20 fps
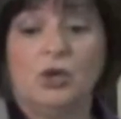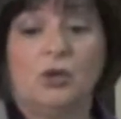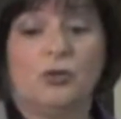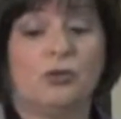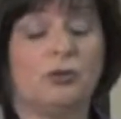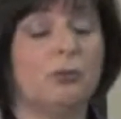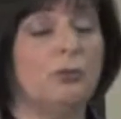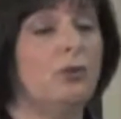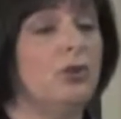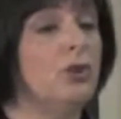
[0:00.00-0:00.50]

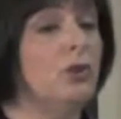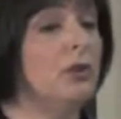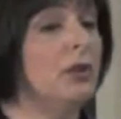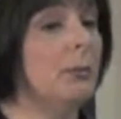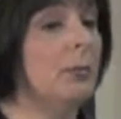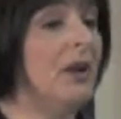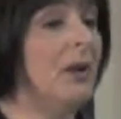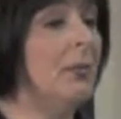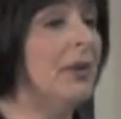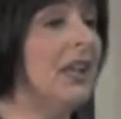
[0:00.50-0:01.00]
through the
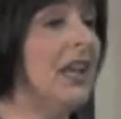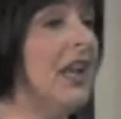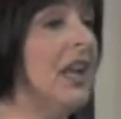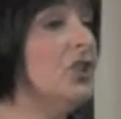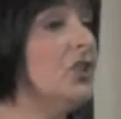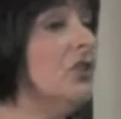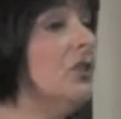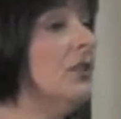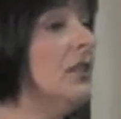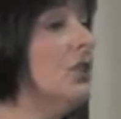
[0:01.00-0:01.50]

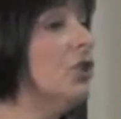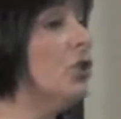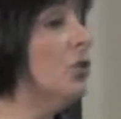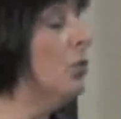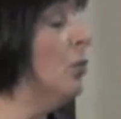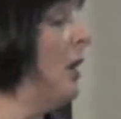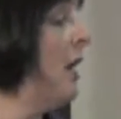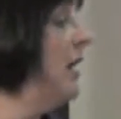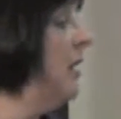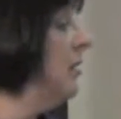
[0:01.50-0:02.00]
publications that you
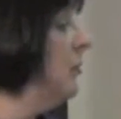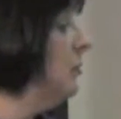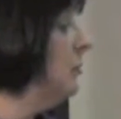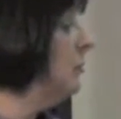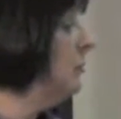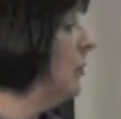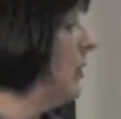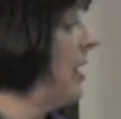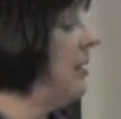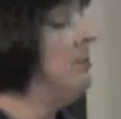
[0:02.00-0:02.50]
write,
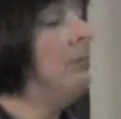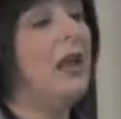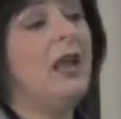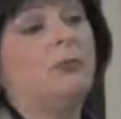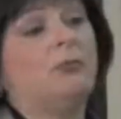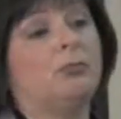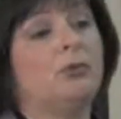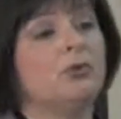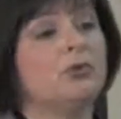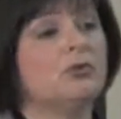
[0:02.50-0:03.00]
white
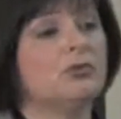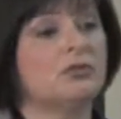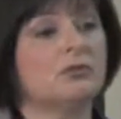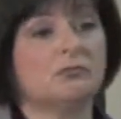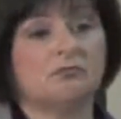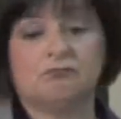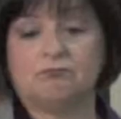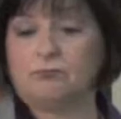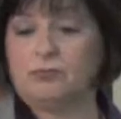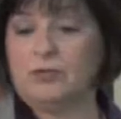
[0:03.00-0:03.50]
papers,
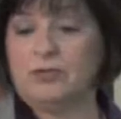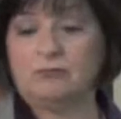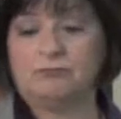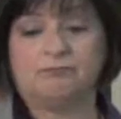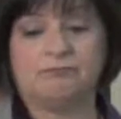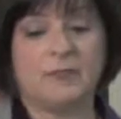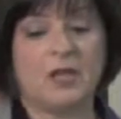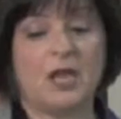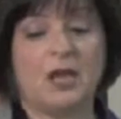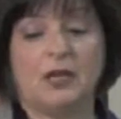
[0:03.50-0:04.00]

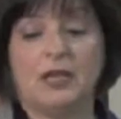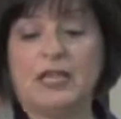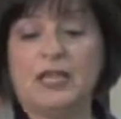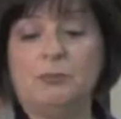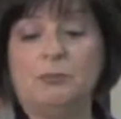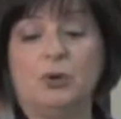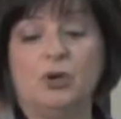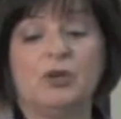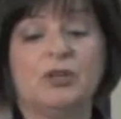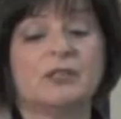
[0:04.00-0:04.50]

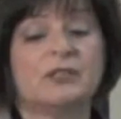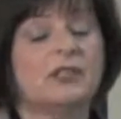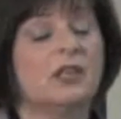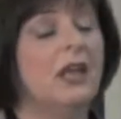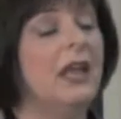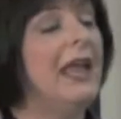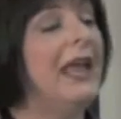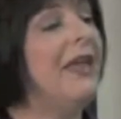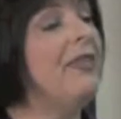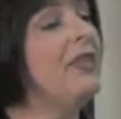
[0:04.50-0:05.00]
ebooks,
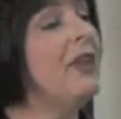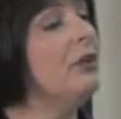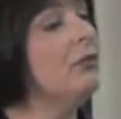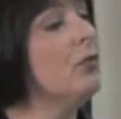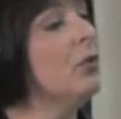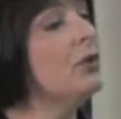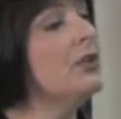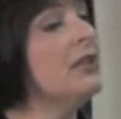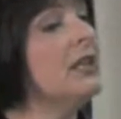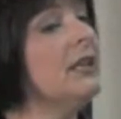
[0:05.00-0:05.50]
and then of
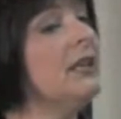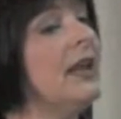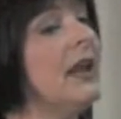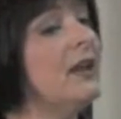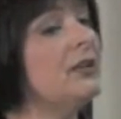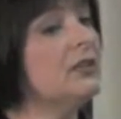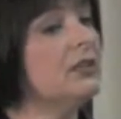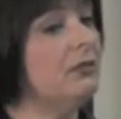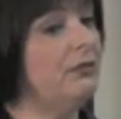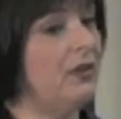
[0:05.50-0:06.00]
course
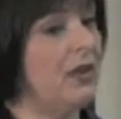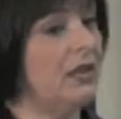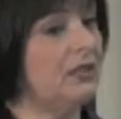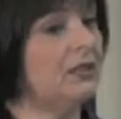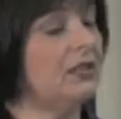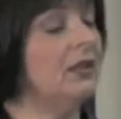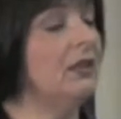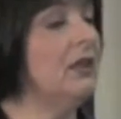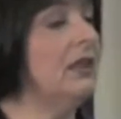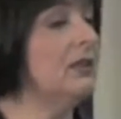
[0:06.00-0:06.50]
in-house
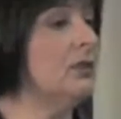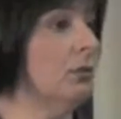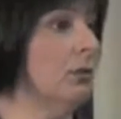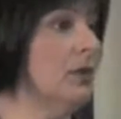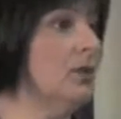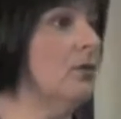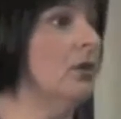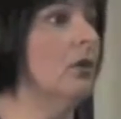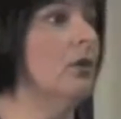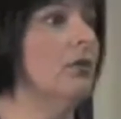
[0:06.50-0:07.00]
events. And as a
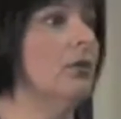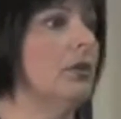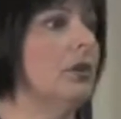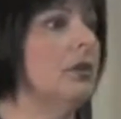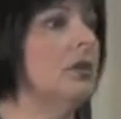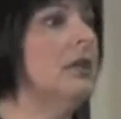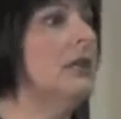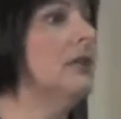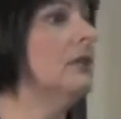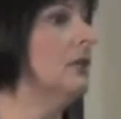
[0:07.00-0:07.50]
restaurant owner, you
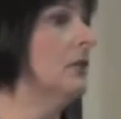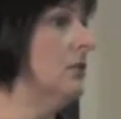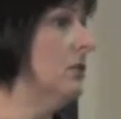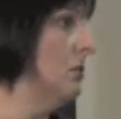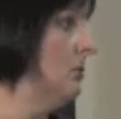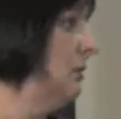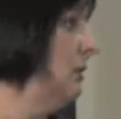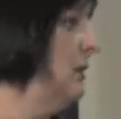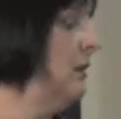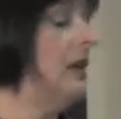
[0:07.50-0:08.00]
could easily
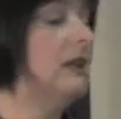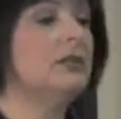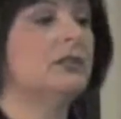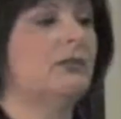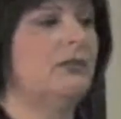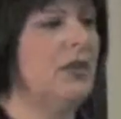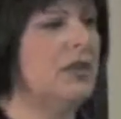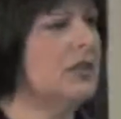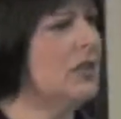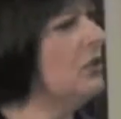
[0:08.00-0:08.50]
do in-house
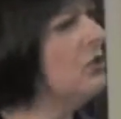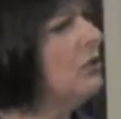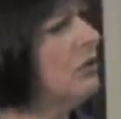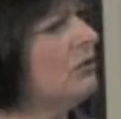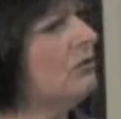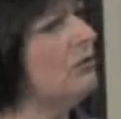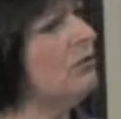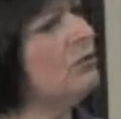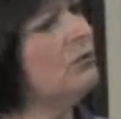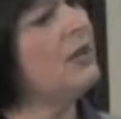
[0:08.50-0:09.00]
events. And do
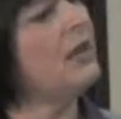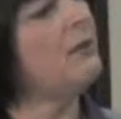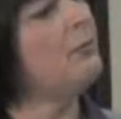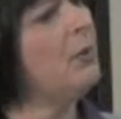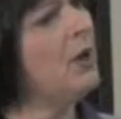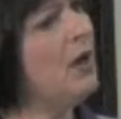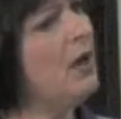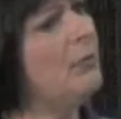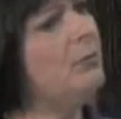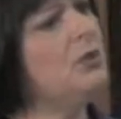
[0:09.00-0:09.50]
you do that,
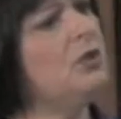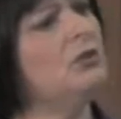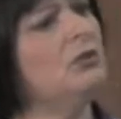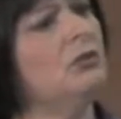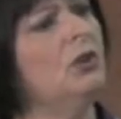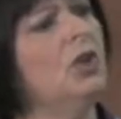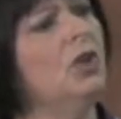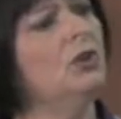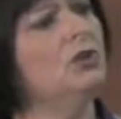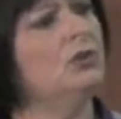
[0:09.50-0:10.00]
Bob? Do you
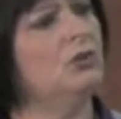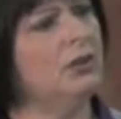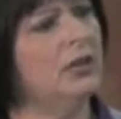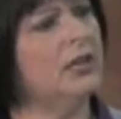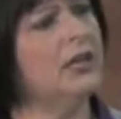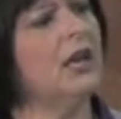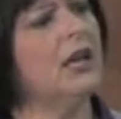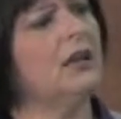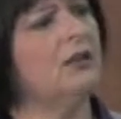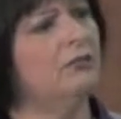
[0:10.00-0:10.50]
do any
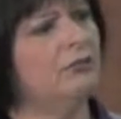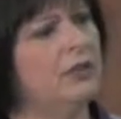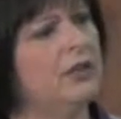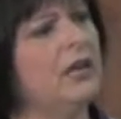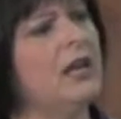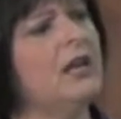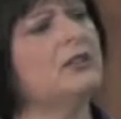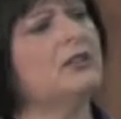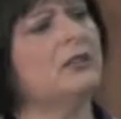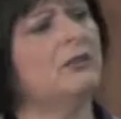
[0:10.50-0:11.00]
kind of
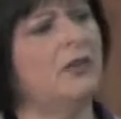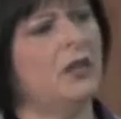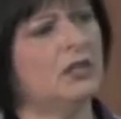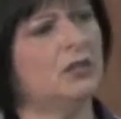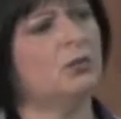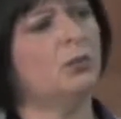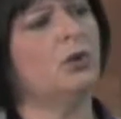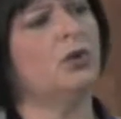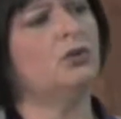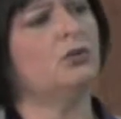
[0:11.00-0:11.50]
in-house
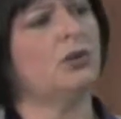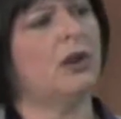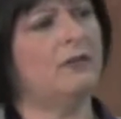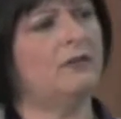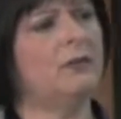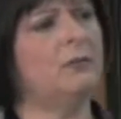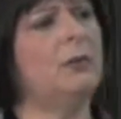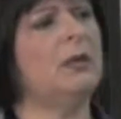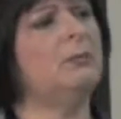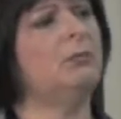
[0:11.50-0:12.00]
events where you're
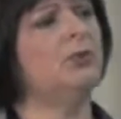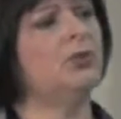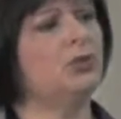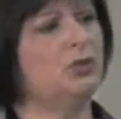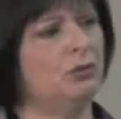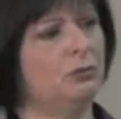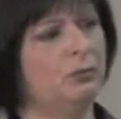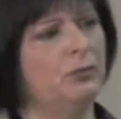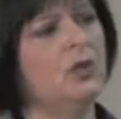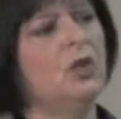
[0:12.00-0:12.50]
driving people
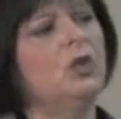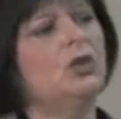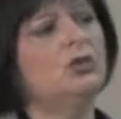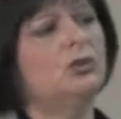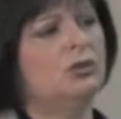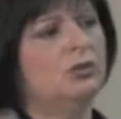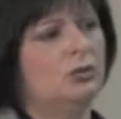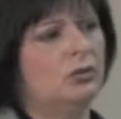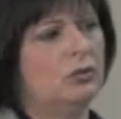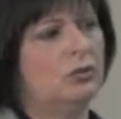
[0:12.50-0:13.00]
to
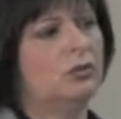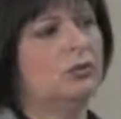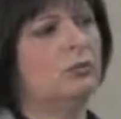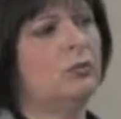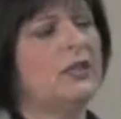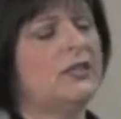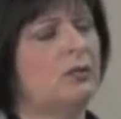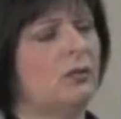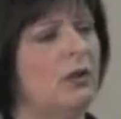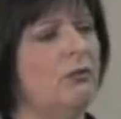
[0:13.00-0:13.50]
your
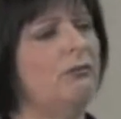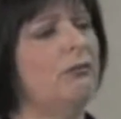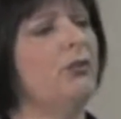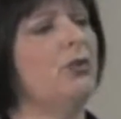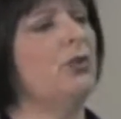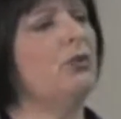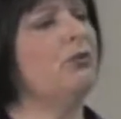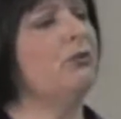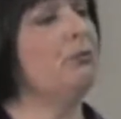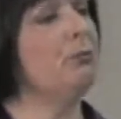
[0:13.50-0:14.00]
restaurant
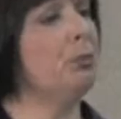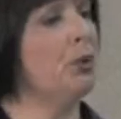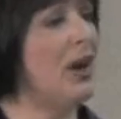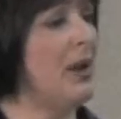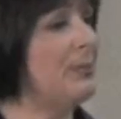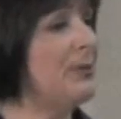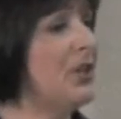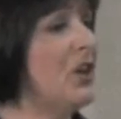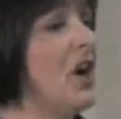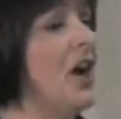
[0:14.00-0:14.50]
for
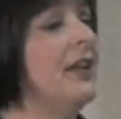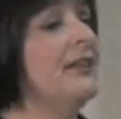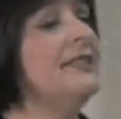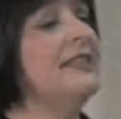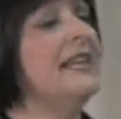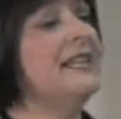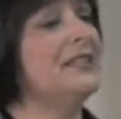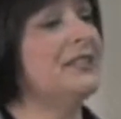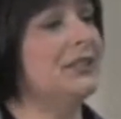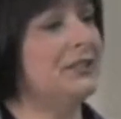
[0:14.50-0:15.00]
perhaps a
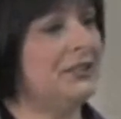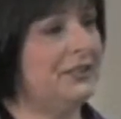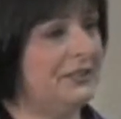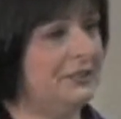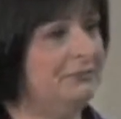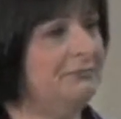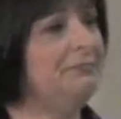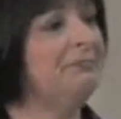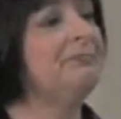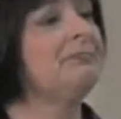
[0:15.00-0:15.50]
contest? And